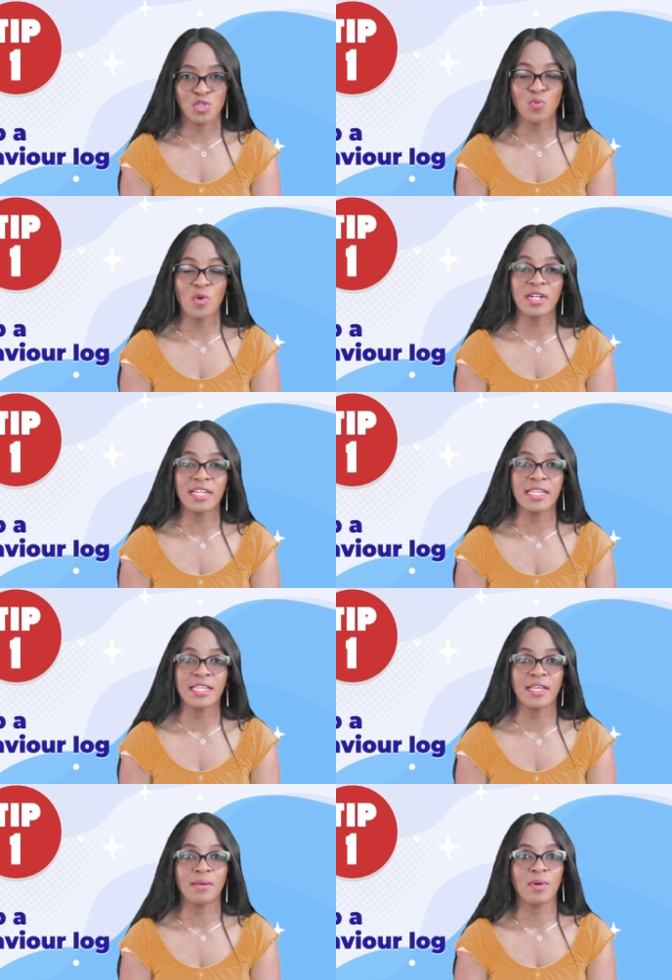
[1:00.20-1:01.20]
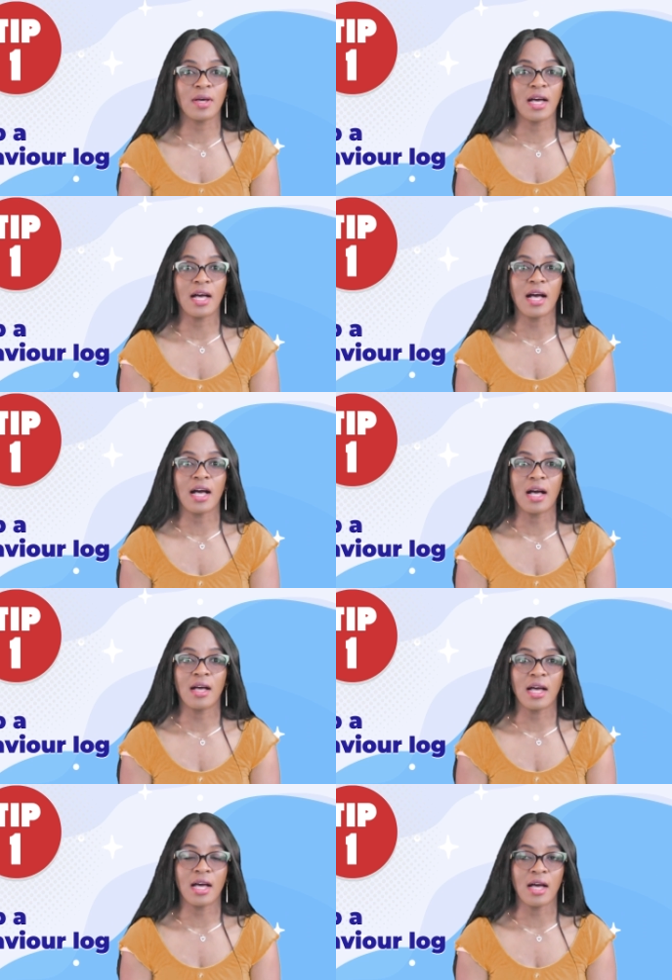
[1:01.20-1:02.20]
you want to keep
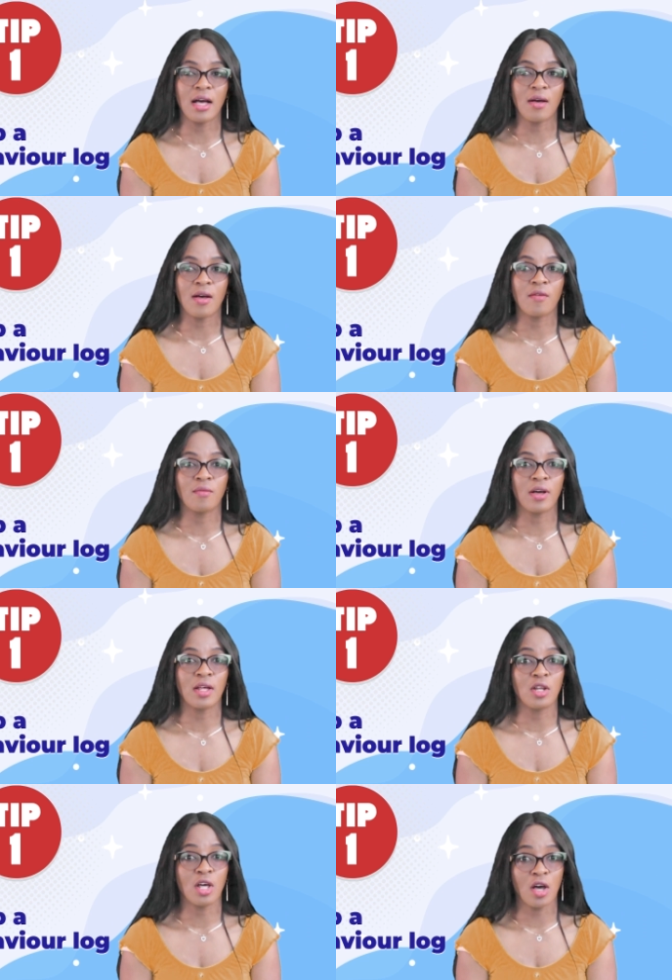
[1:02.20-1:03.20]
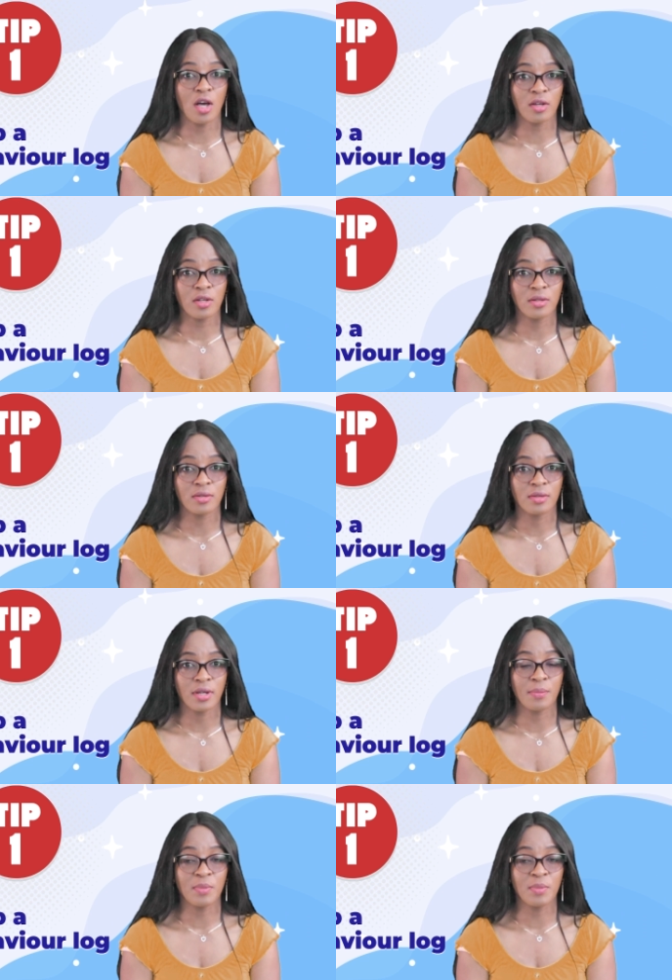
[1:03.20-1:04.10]
a log, a